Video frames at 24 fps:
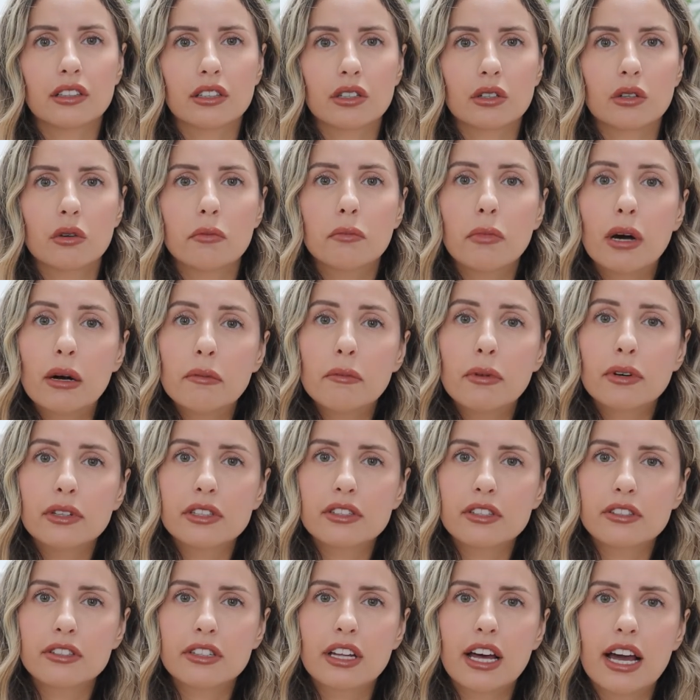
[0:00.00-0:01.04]
little bump on
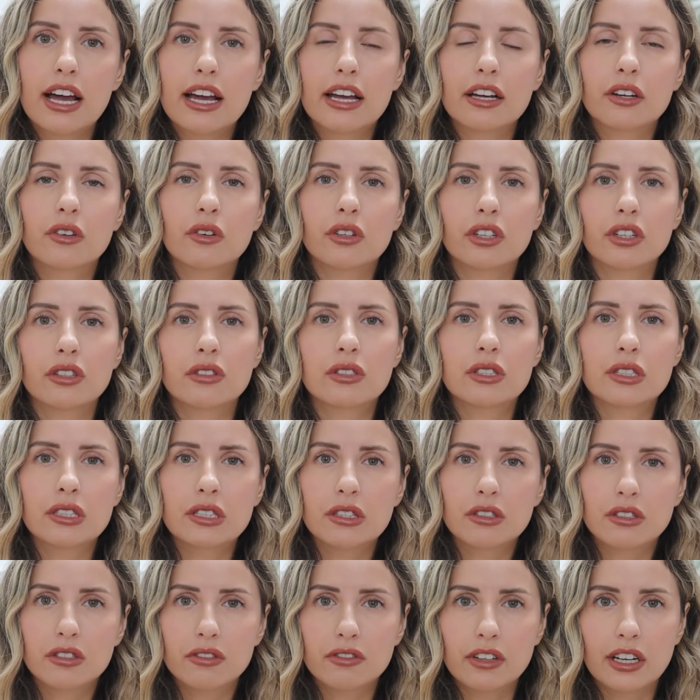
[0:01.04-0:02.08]
your leg or you see
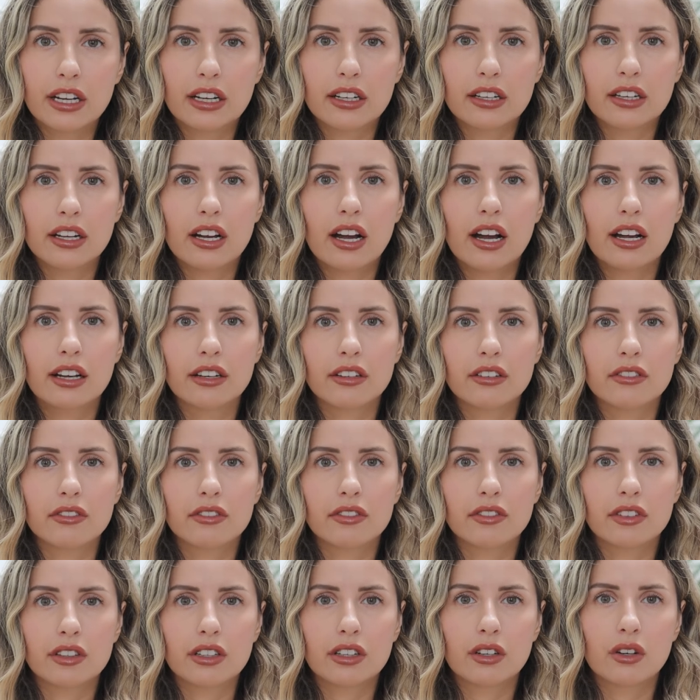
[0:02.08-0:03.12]
your vein kind
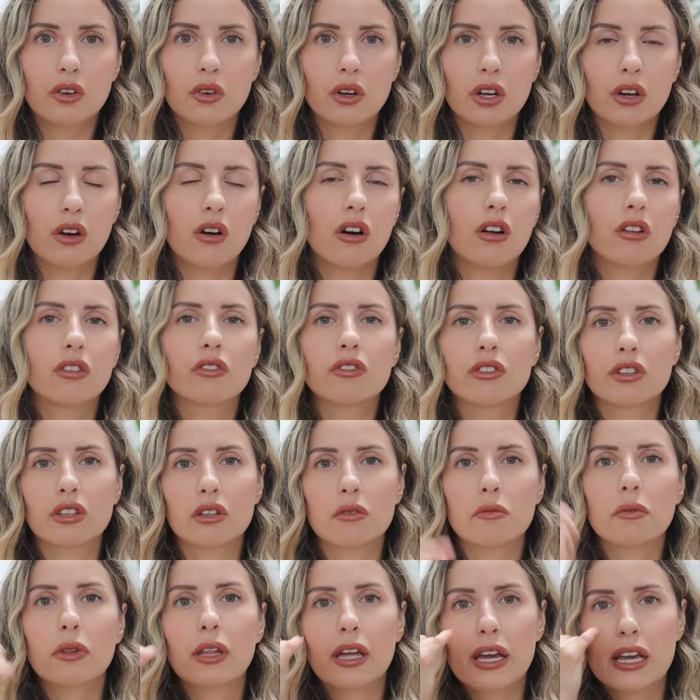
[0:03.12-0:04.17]
of going all over
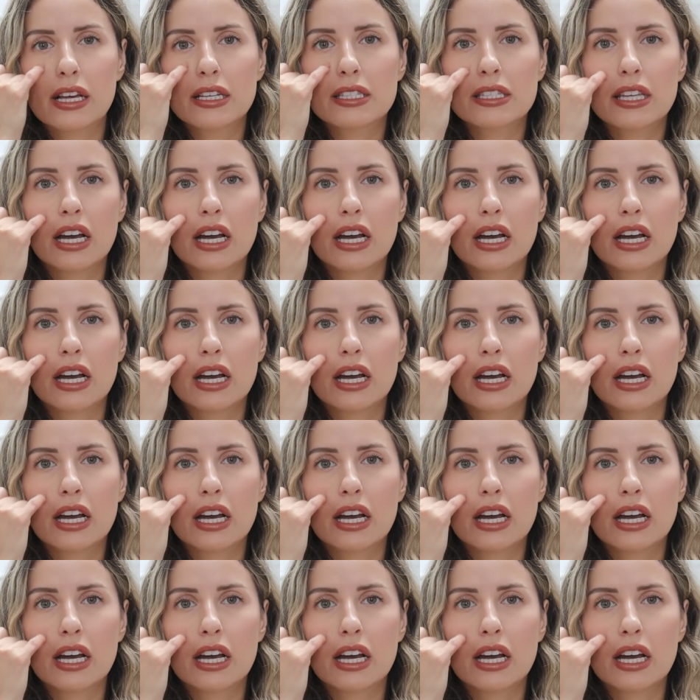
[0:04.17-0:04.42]
the place.